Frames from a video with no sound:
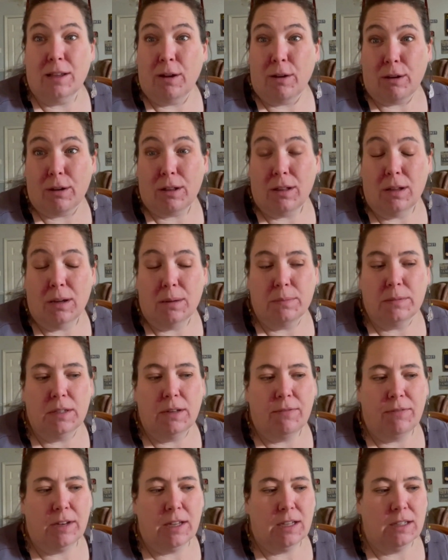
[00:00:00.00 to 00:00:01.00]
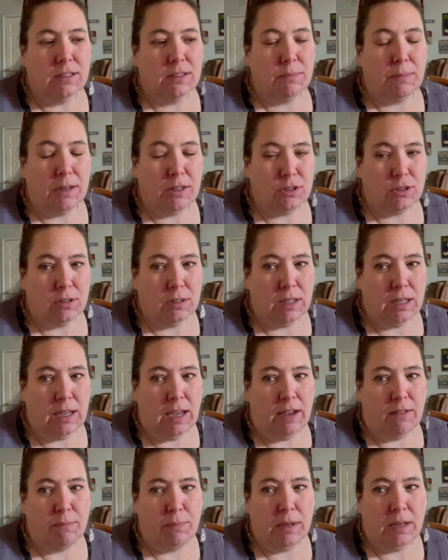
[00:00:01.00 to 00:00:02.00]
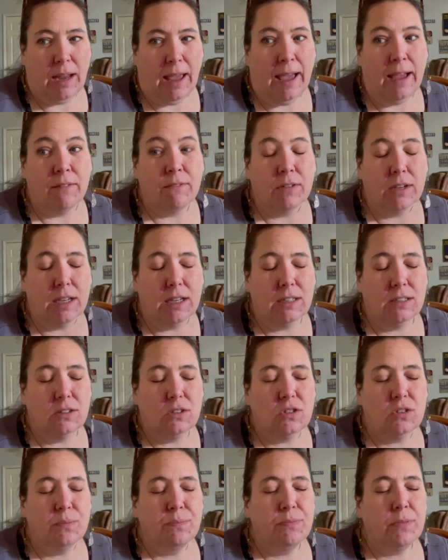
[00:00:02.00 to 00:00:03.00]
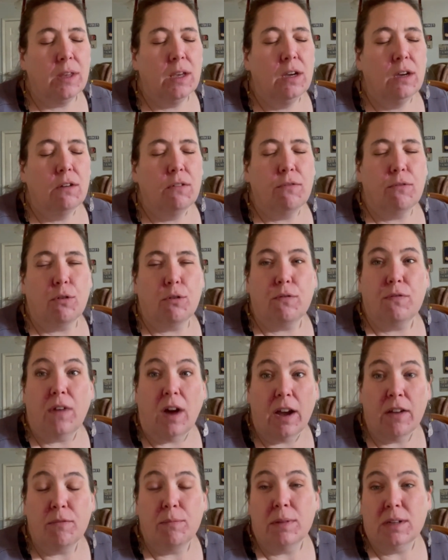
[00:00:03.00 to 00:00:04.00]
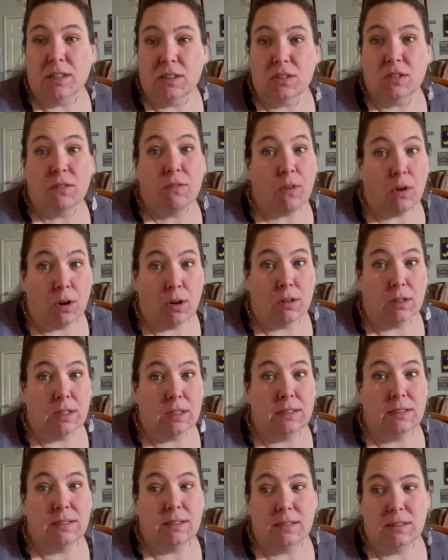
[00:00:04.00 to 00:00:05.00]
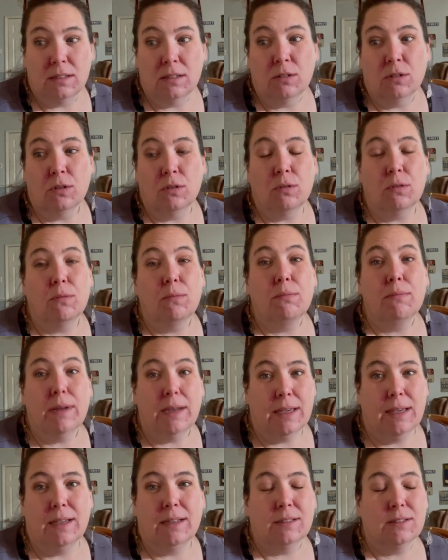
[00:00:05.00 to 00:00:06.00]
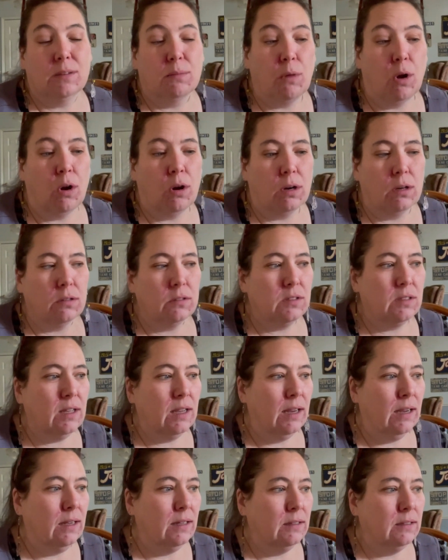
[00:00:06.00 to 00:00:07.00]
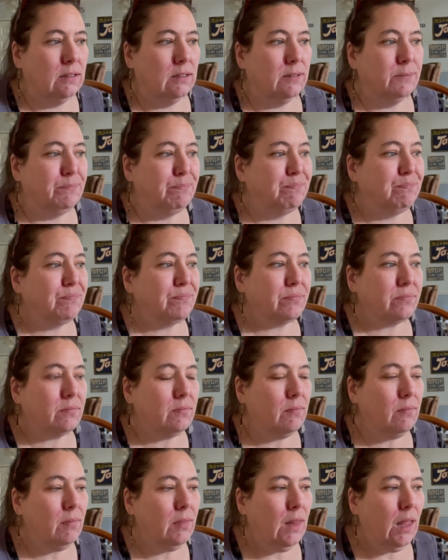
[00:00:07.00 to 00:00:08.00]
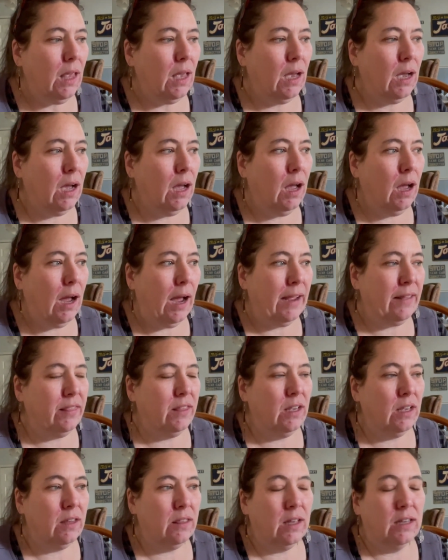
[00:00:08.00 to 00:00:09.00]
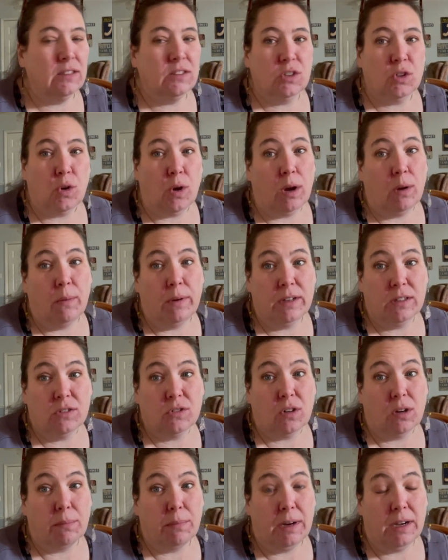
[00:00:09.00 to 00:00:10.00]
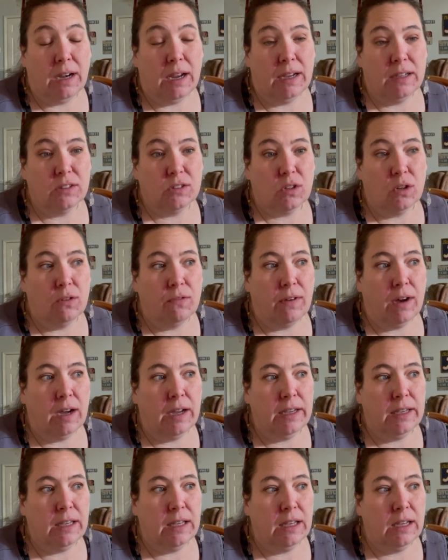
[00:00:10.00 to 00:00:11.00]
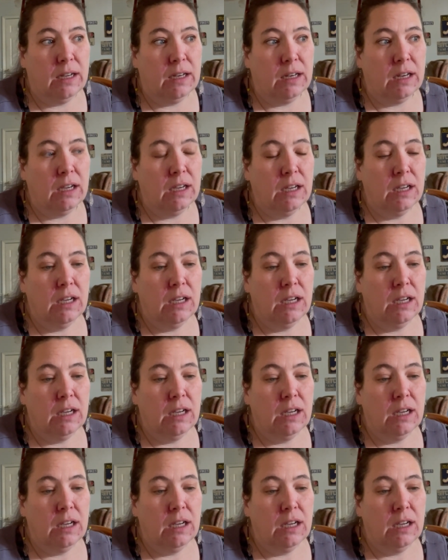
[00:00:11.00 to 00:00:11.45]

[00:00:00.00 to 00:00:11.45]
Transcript: Art Club, Tiffany especially, have been advocates for 5 minutes of art is still making some art. And I think that's a great way to start my day. So if I can